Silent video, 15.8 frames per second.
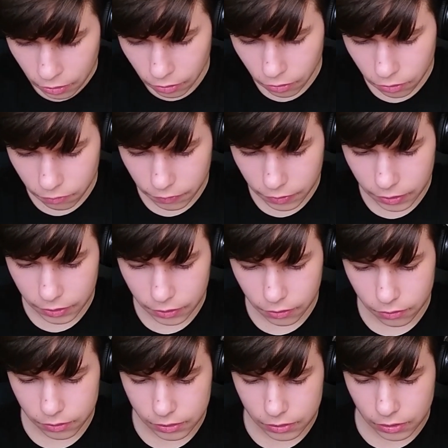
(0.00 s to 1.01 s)

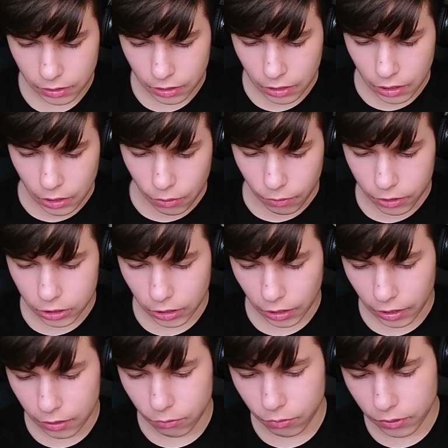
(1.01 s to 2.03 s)
videos, which
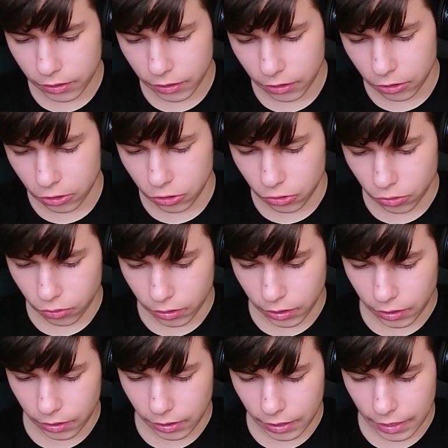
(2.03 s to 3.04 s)
I really
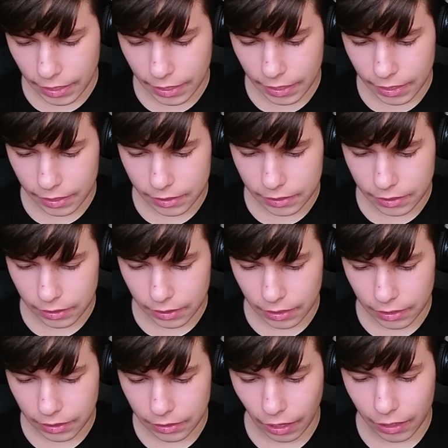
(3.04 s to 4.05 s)
enjoy, and
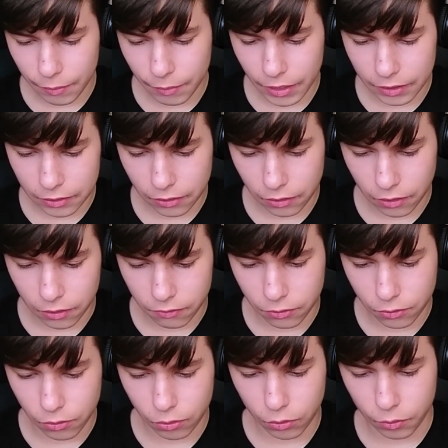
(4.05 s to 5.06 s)
I met a lot
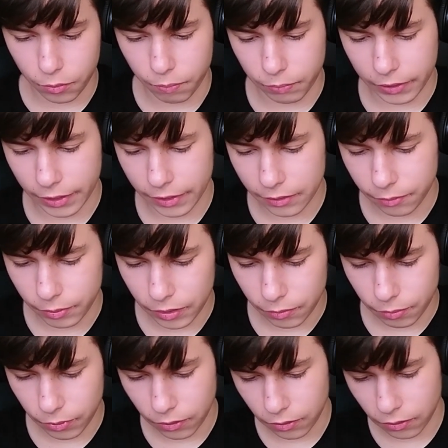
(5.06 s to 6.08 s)
of cool plant
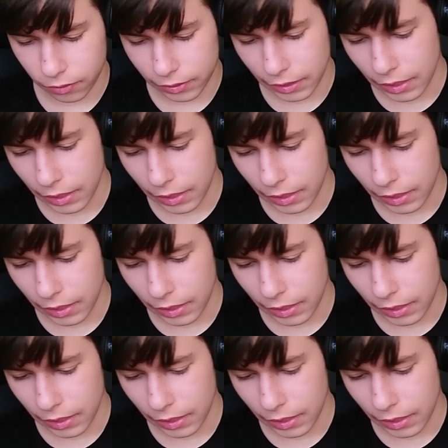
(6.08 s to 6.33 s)
people.